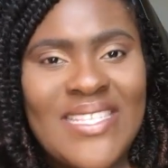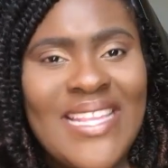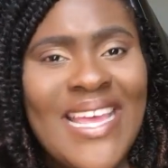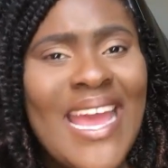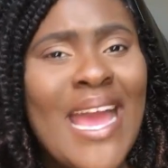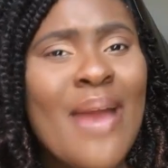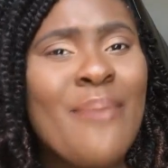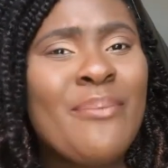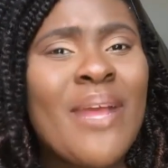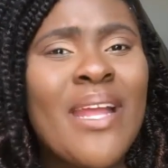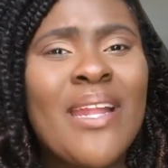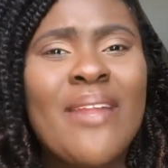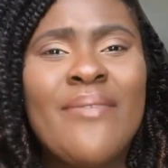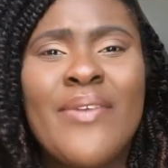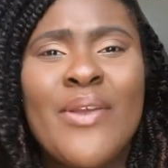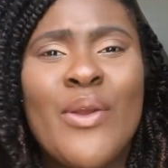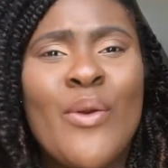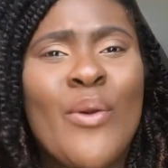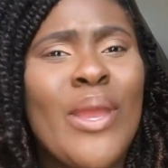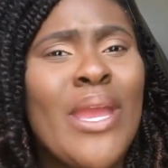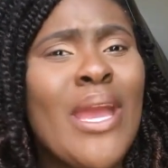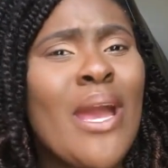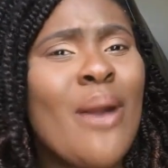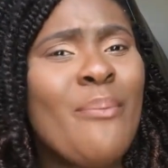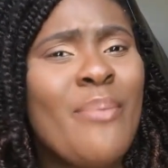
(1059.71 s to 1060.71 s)
like I'm not even
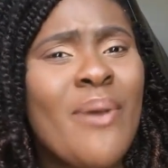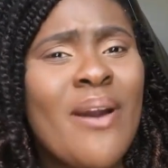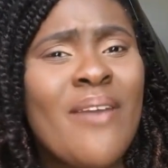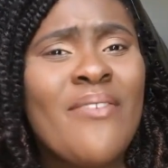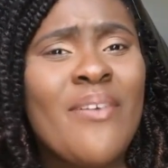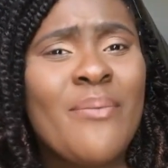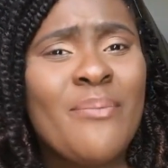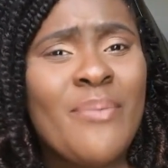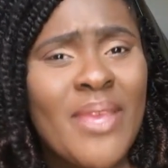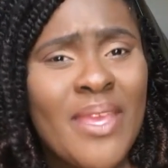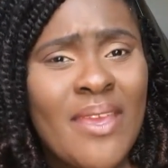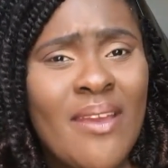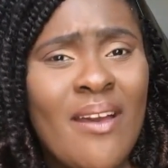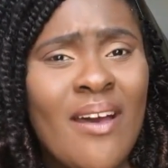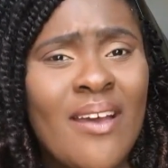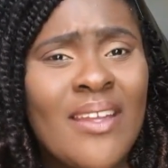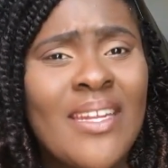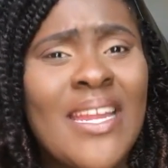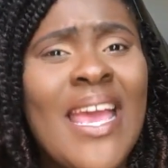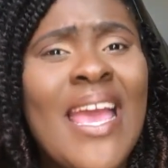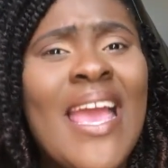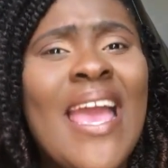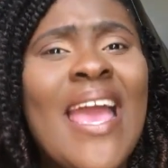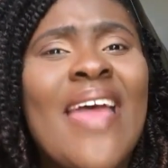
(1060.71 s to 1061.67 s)
going above and beyond.